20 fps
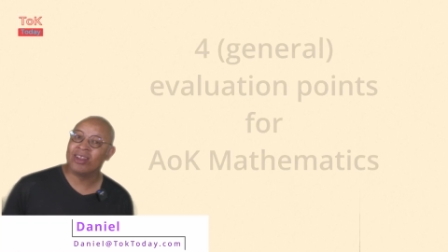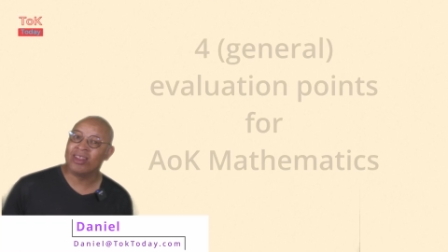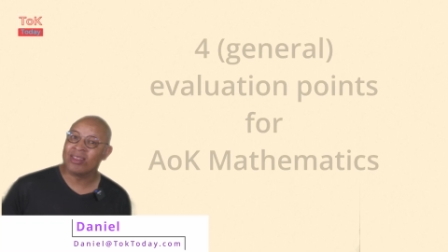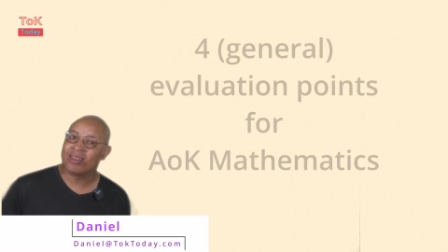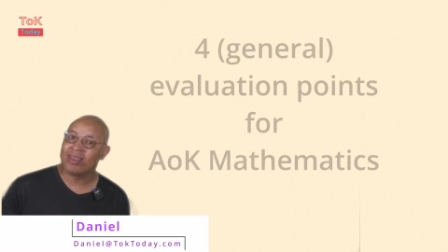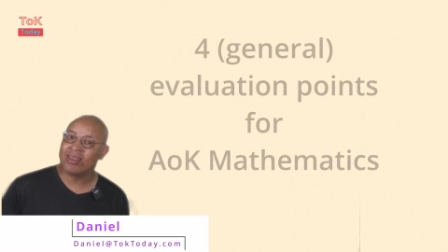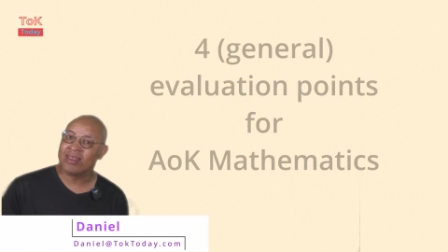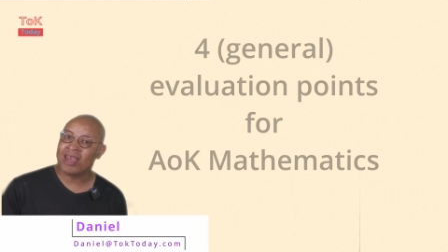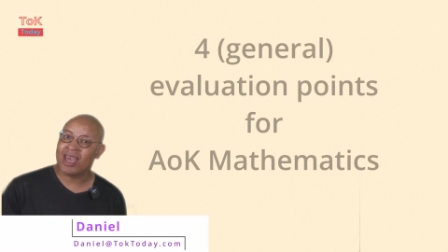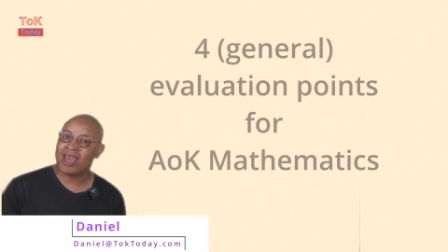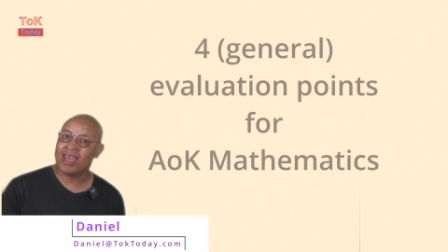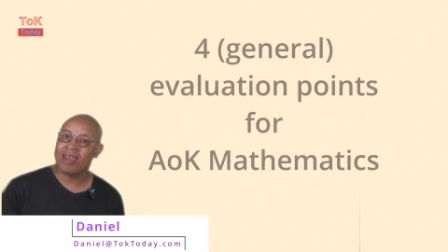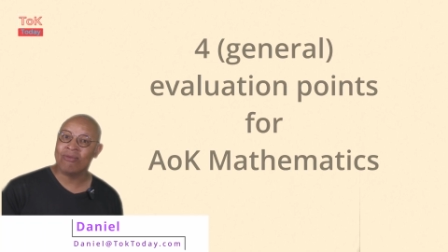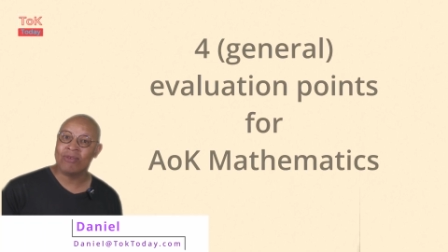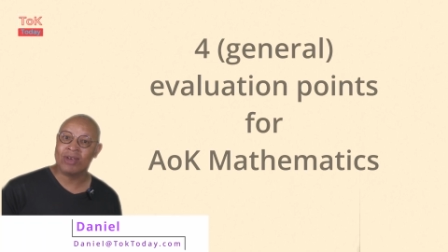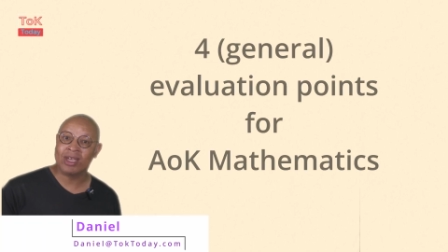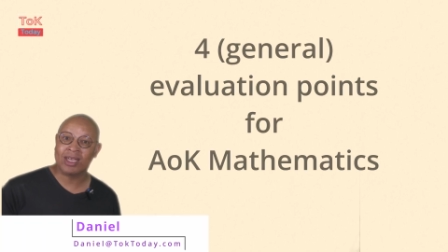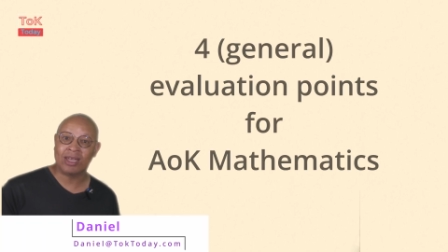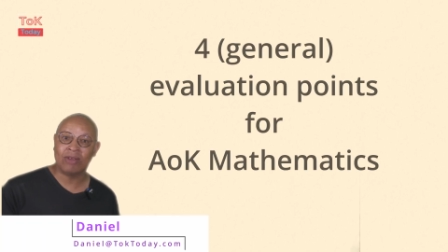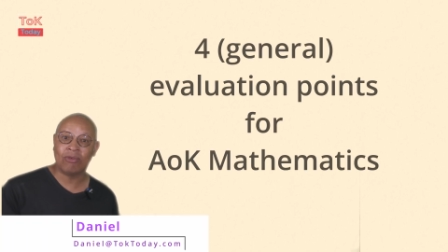and today
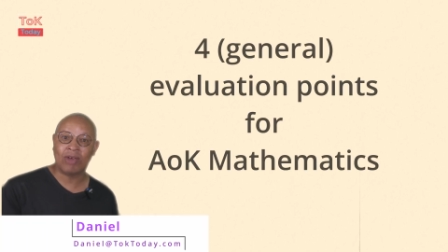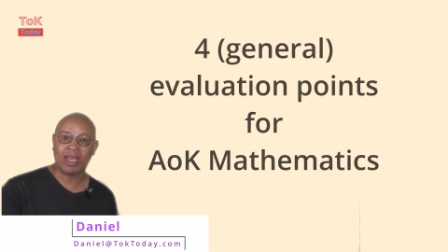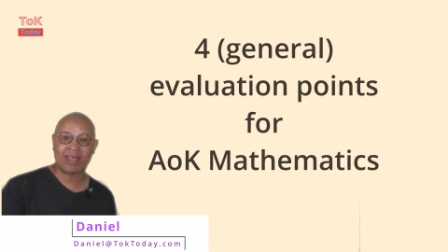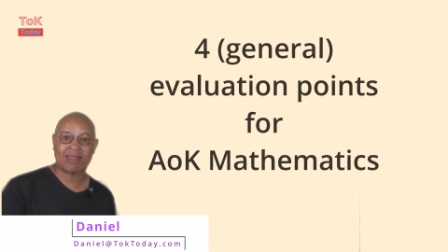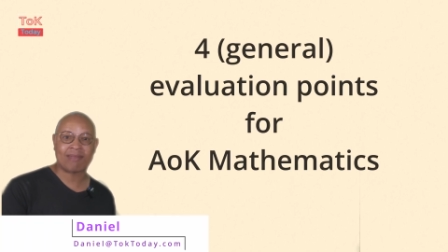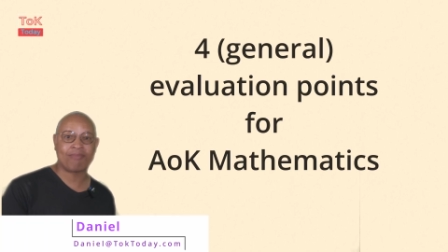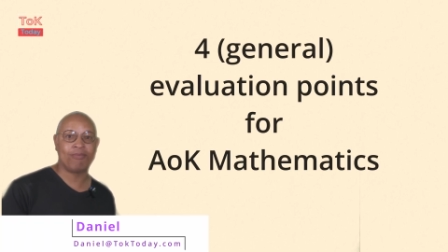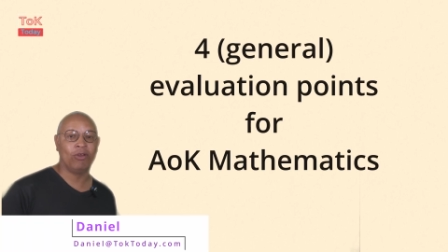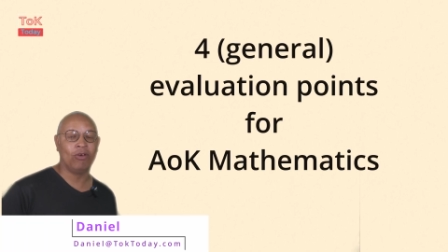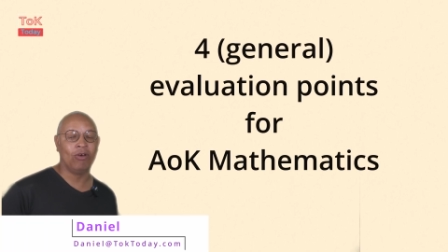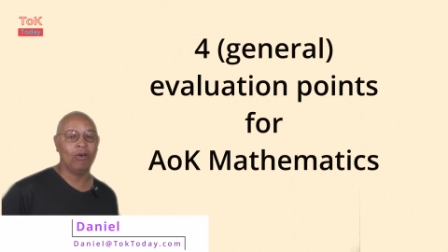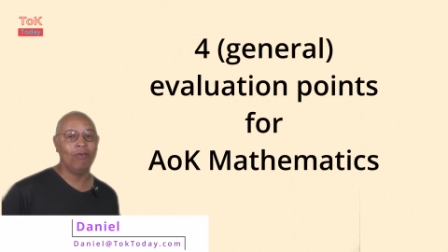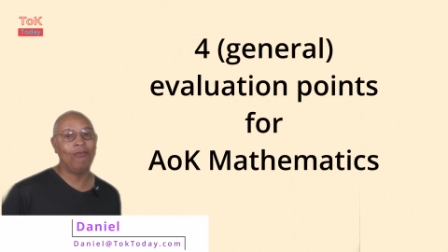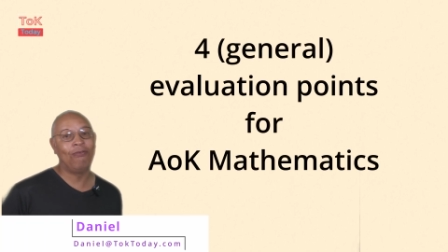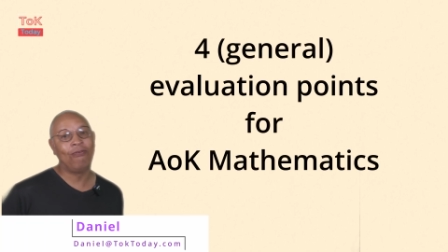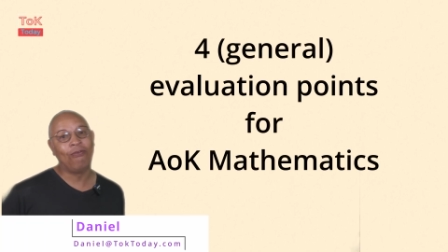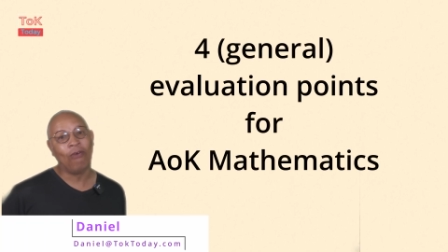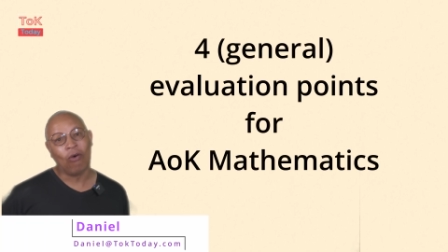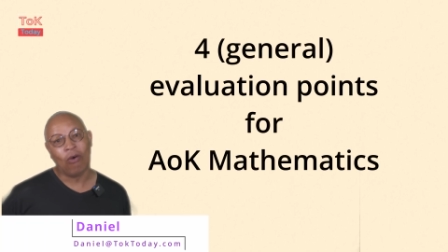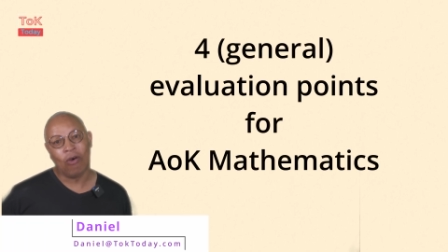we're going to explore
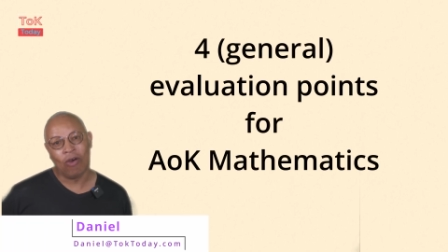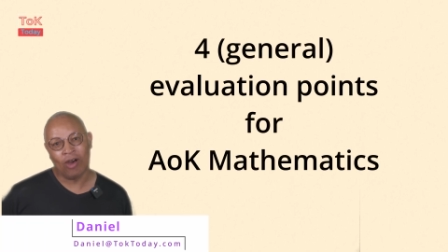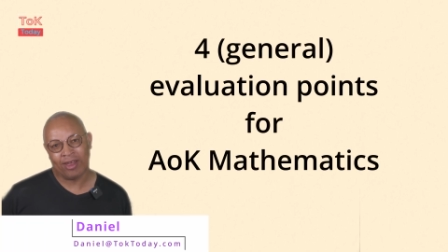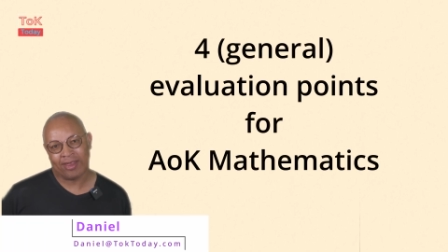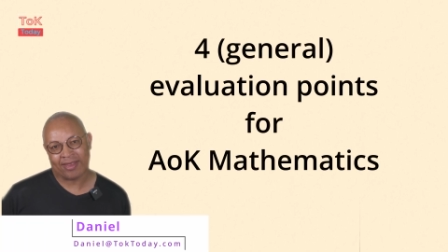four